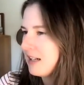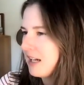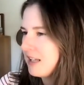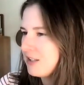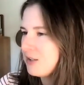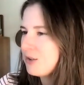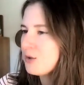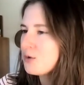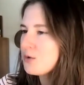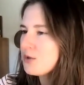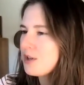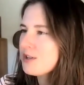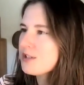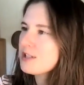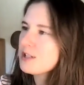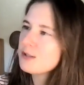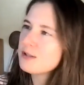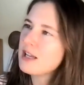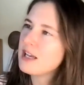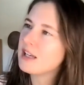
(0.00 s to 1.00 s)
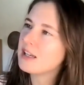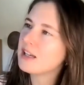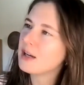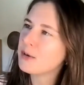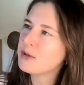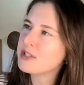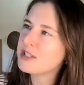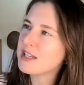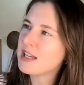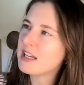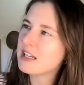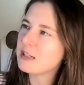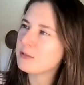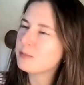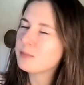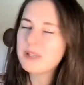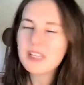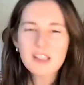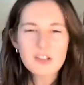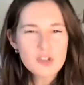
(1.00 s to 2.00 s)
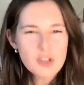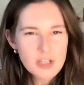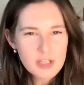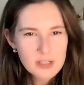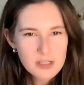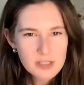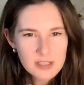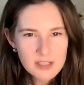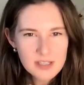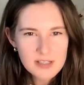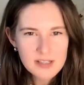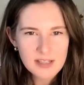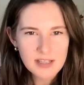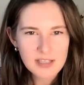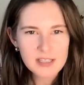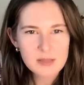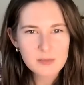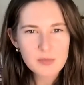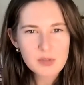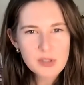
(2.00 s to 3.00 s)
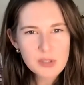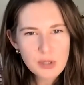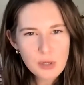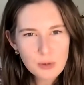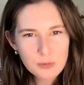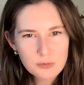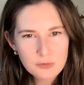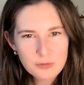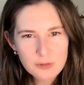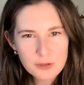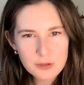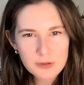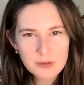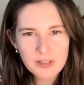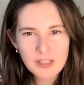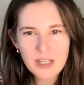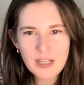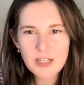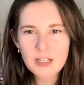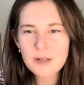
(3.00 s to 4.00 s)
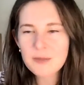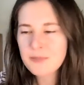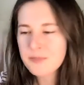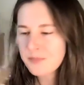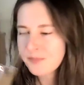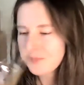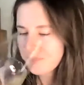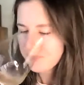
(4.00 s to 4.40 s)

And then there's also like, I would say peaches, like some stone fruit in there.